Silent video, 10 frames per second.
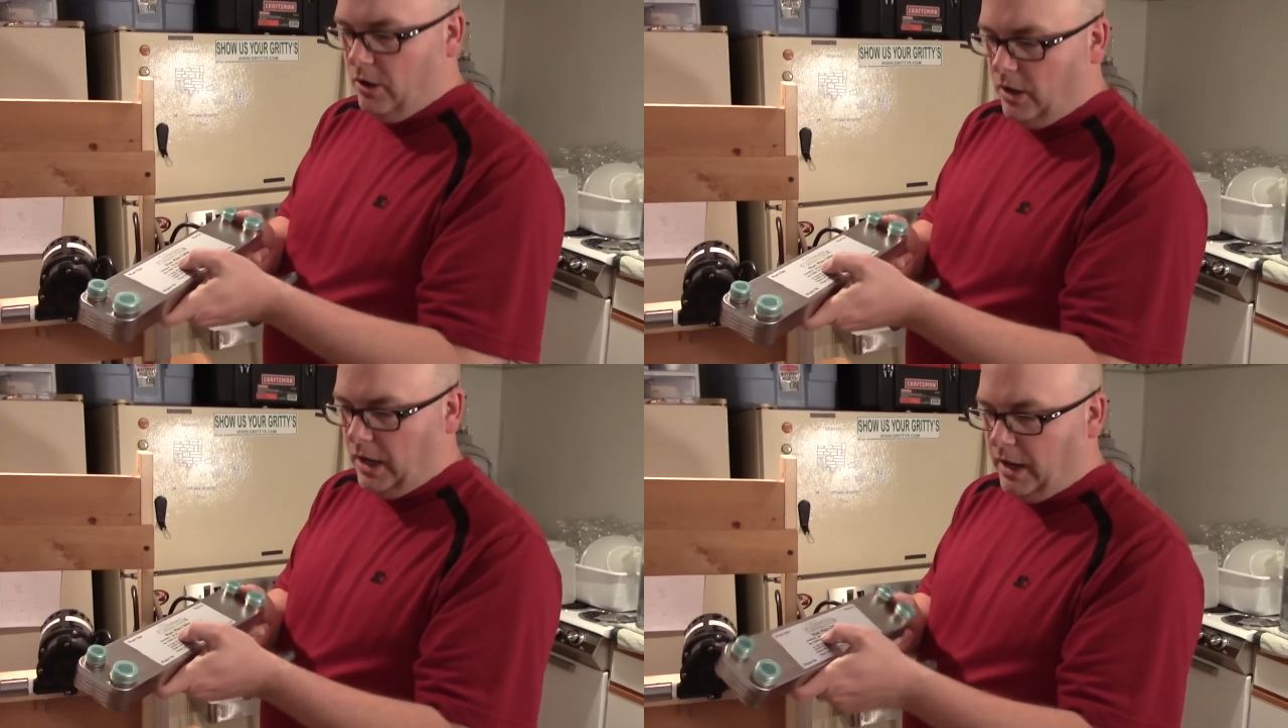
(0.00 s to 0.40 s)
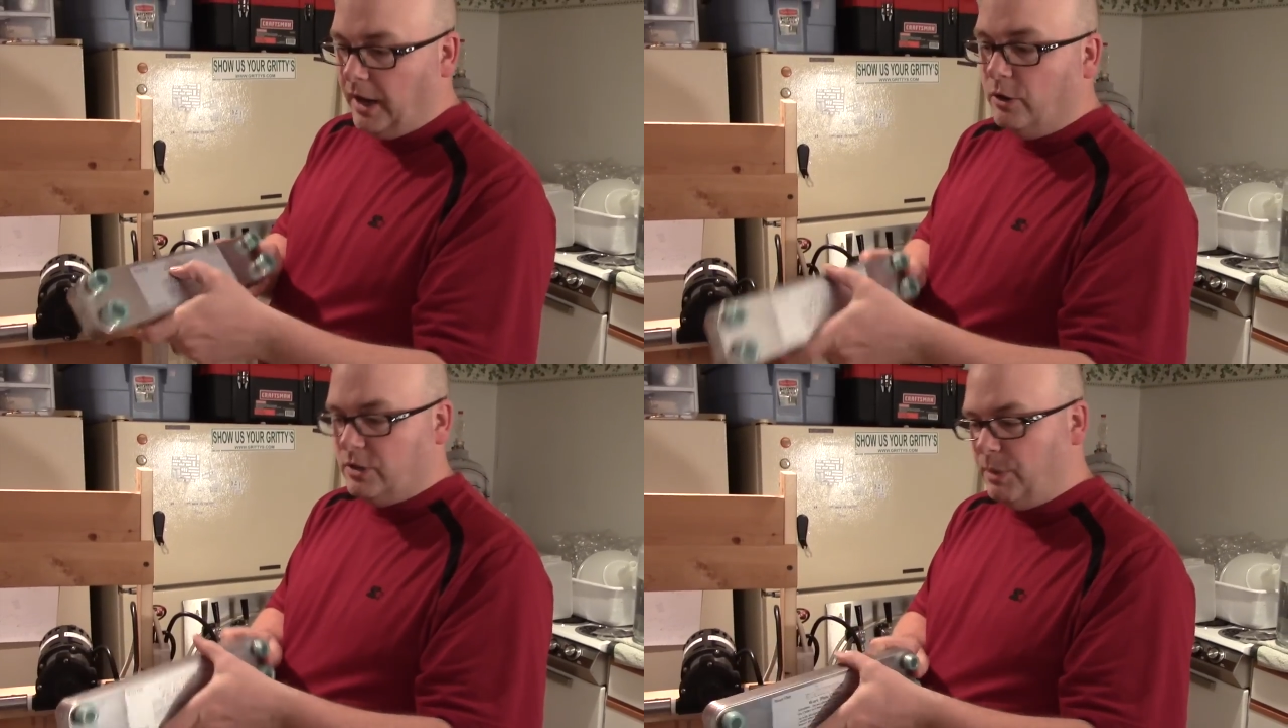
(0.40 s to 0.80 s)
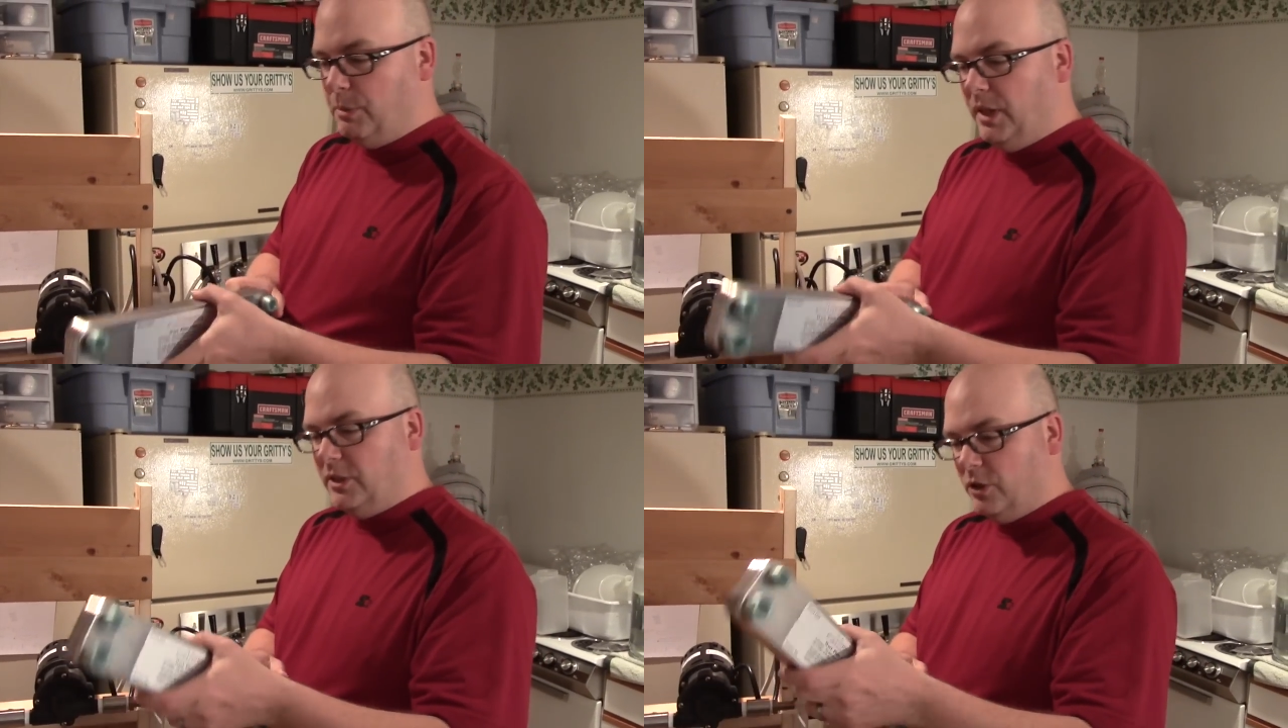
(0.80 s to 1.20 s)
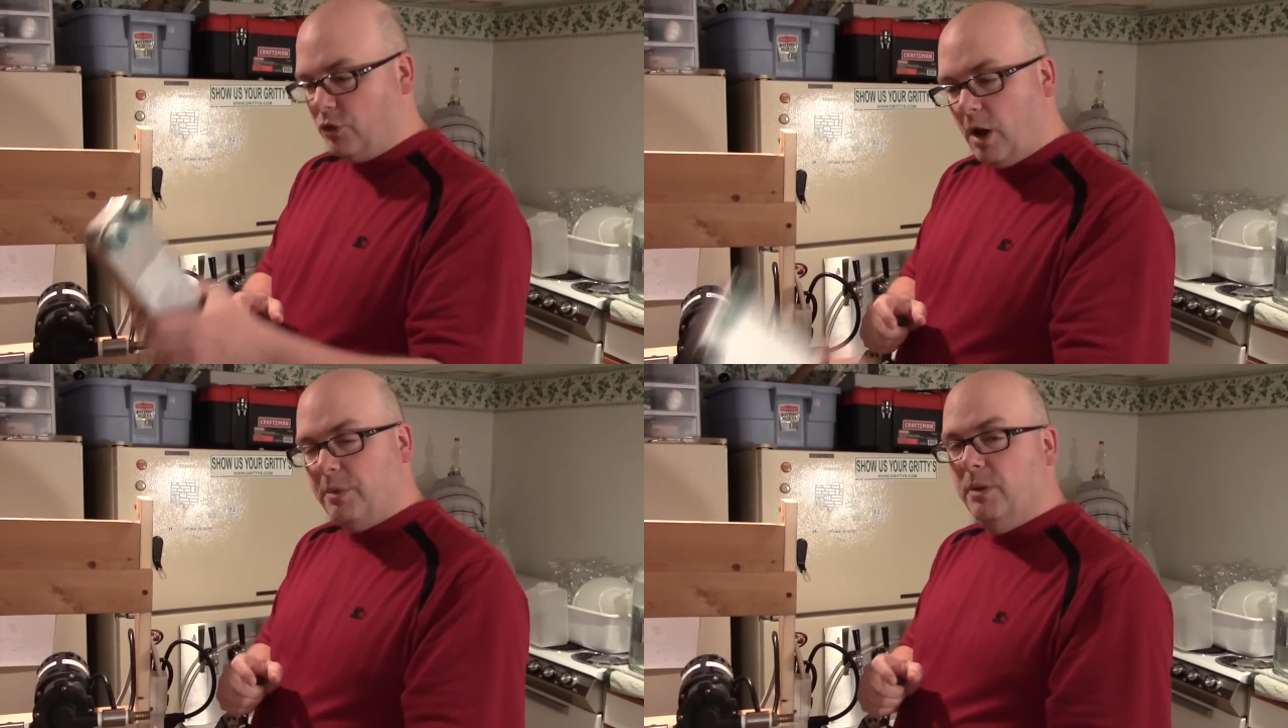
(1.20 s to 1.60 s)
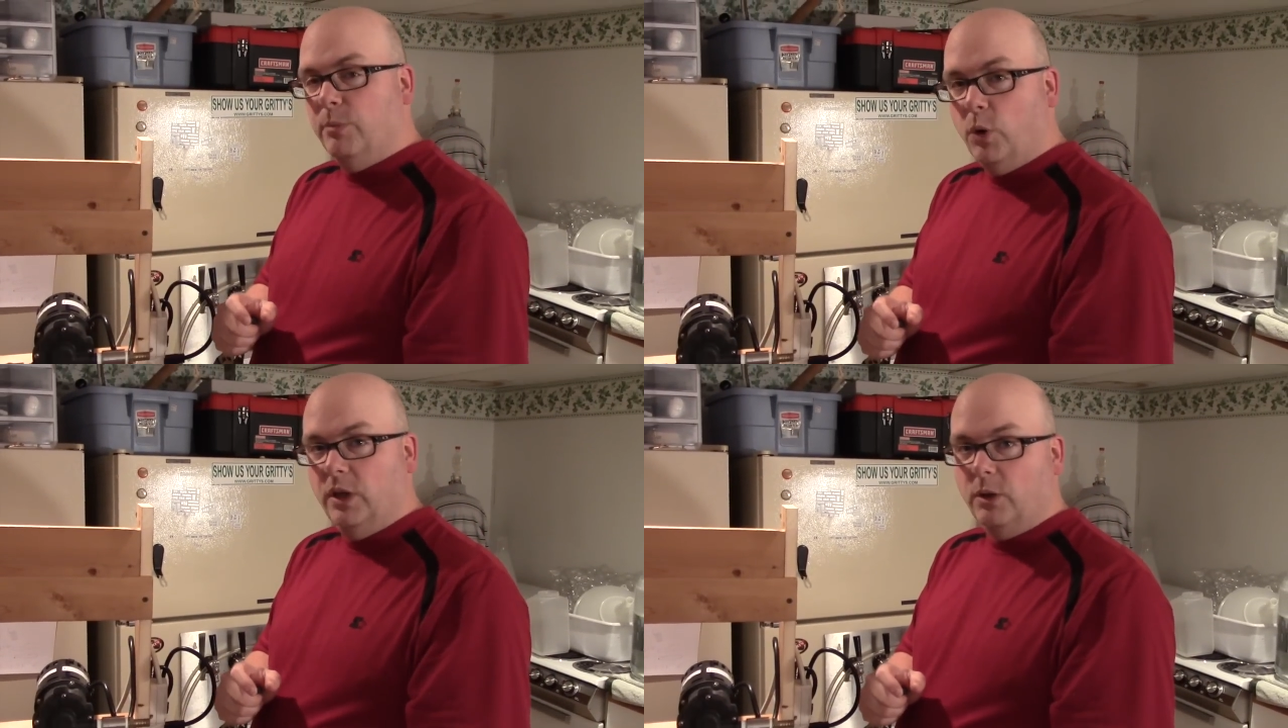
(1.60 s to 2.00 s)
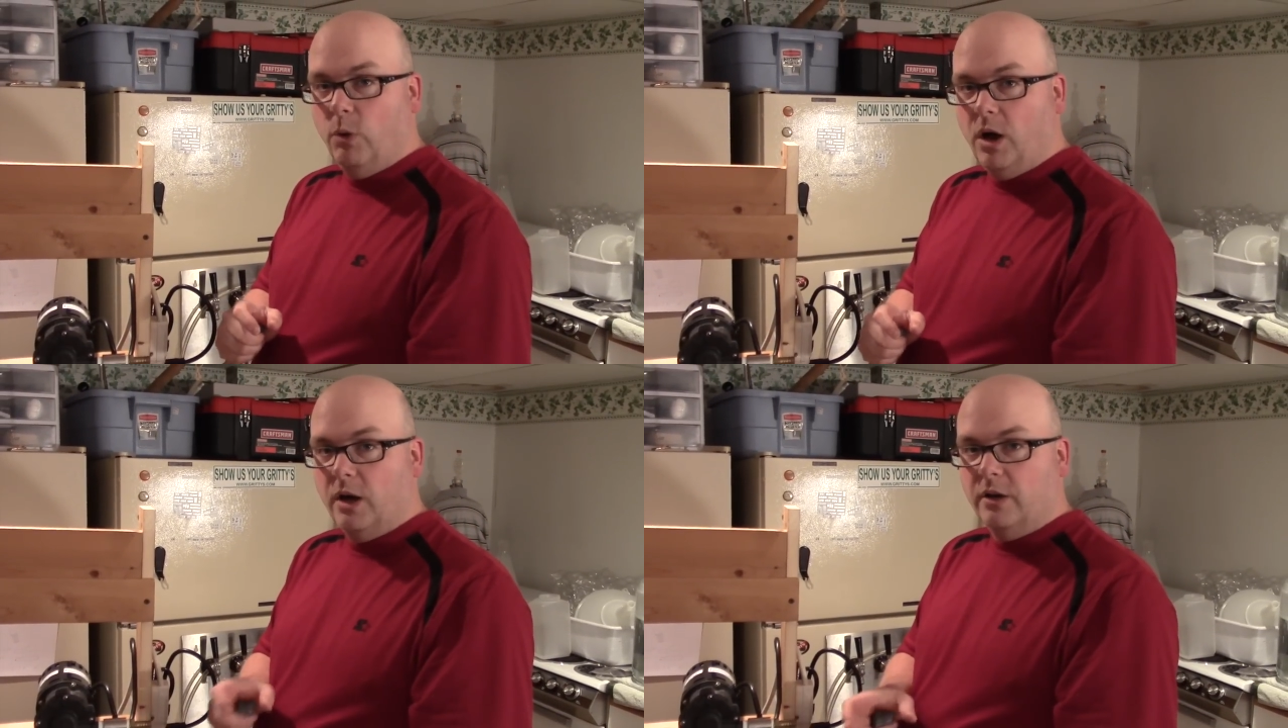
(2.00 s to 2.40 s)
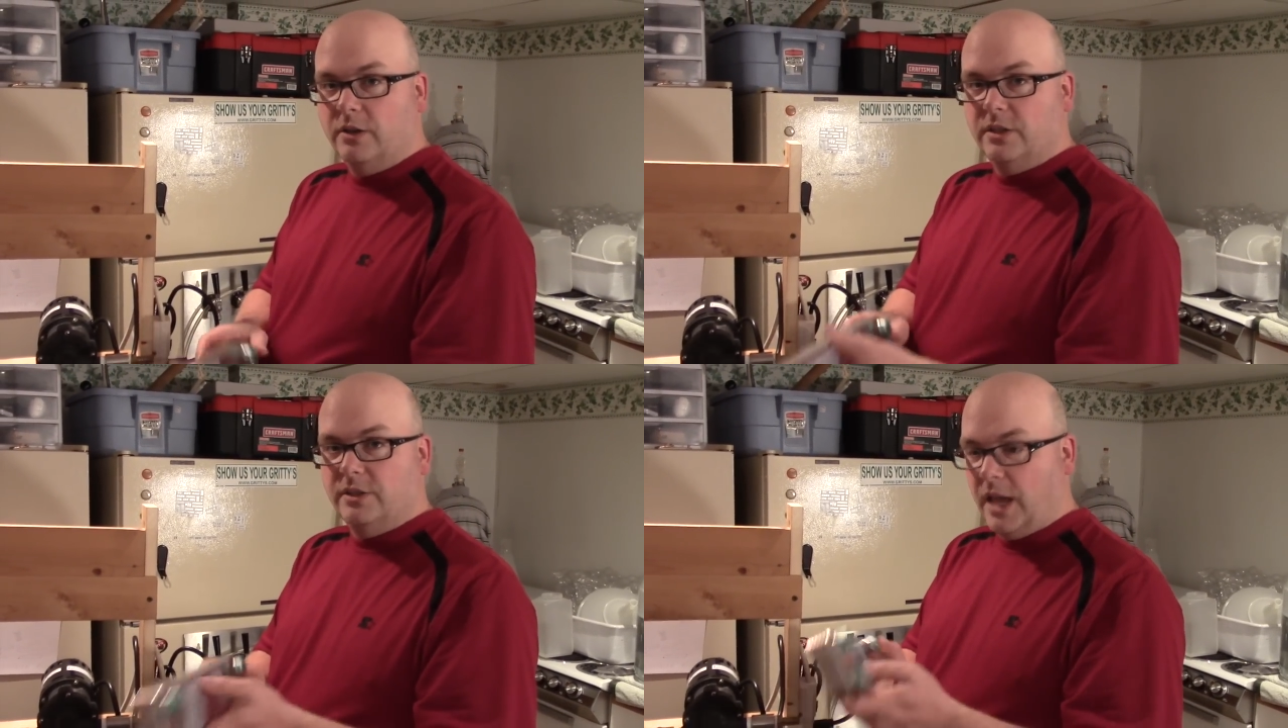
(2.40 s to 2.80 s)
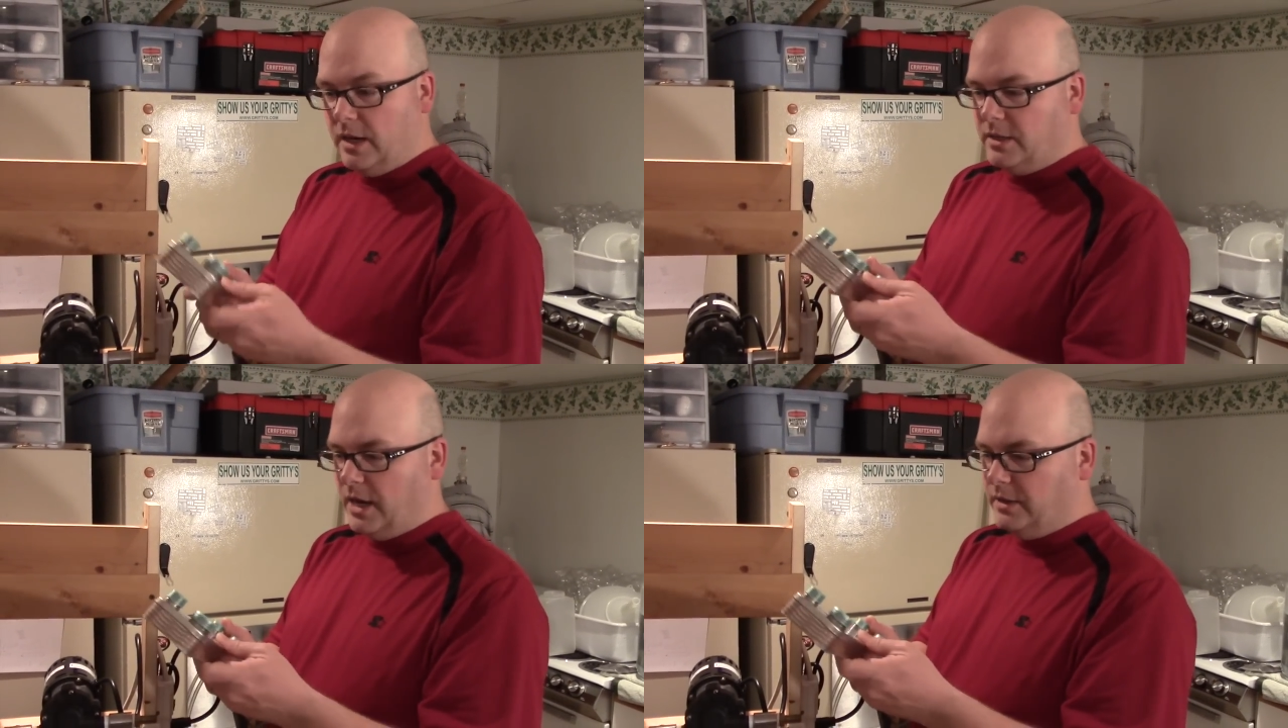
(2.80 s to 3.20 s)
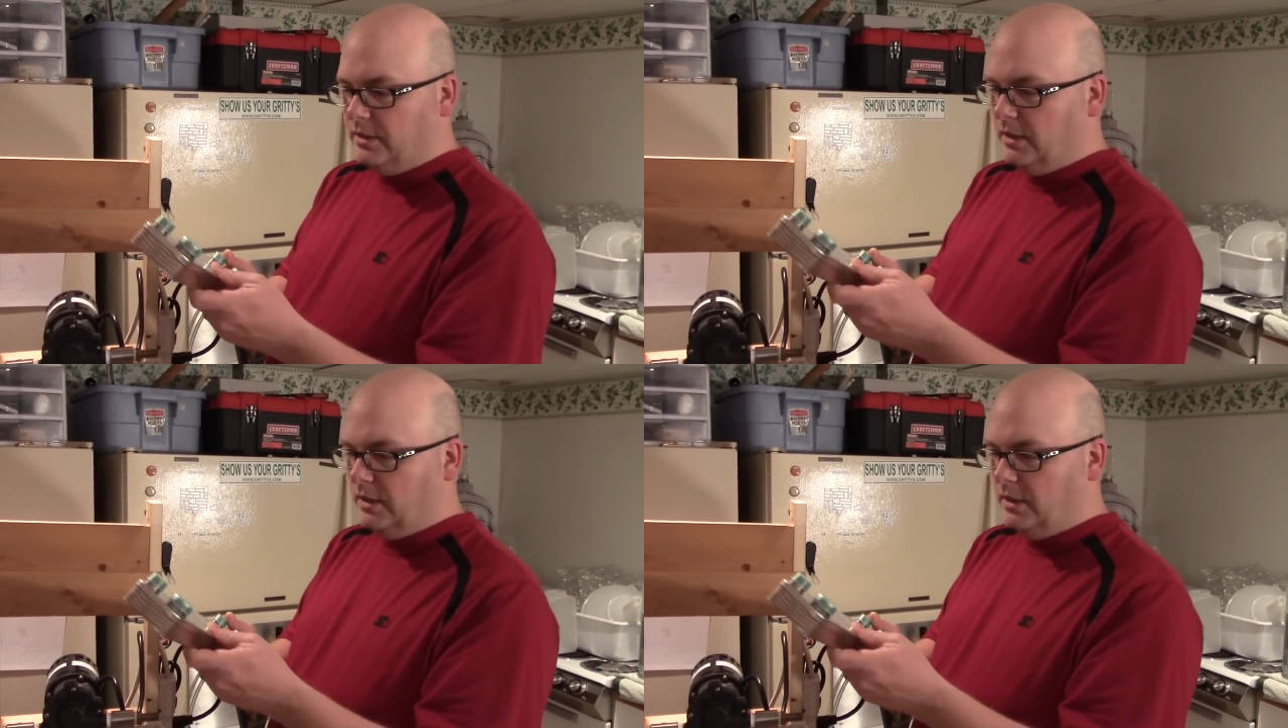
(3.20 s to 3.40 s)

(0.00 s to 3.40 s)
uh, I know some people like to drop it in boiling water to sanitize